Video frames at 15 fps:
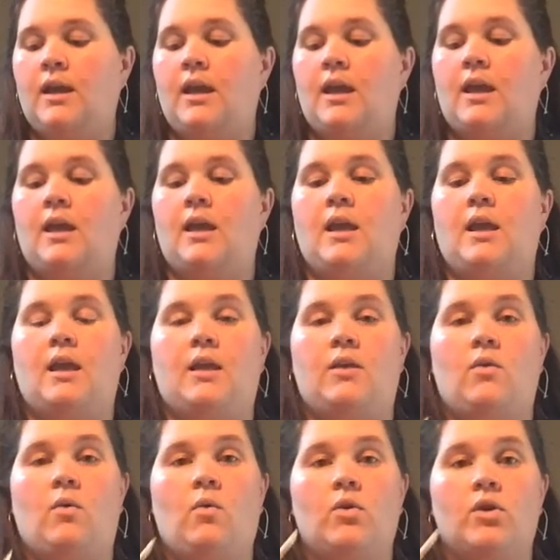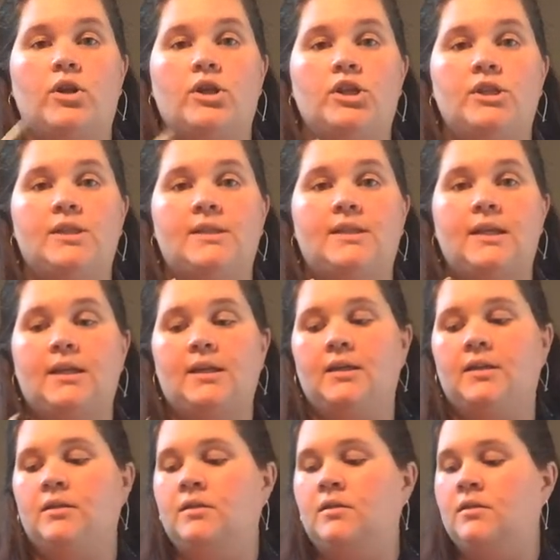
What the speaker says: an orange stick,